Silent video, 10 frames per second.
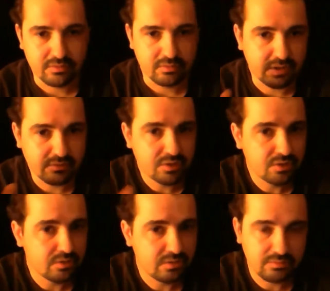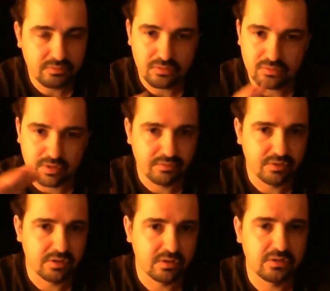Whatever you can afford, whatever
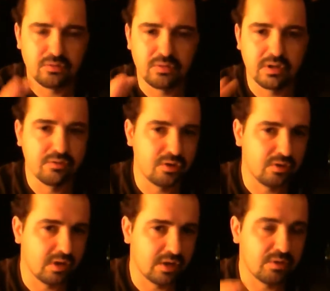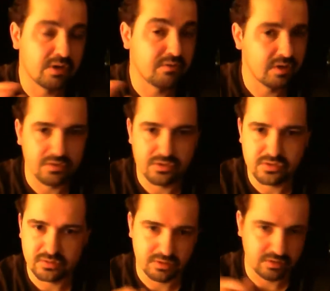you can do, whatever you like, whatever you have the
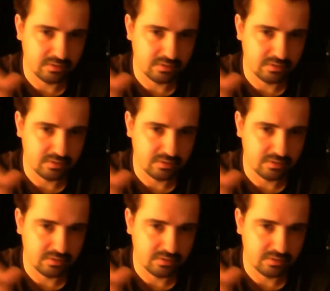time to do.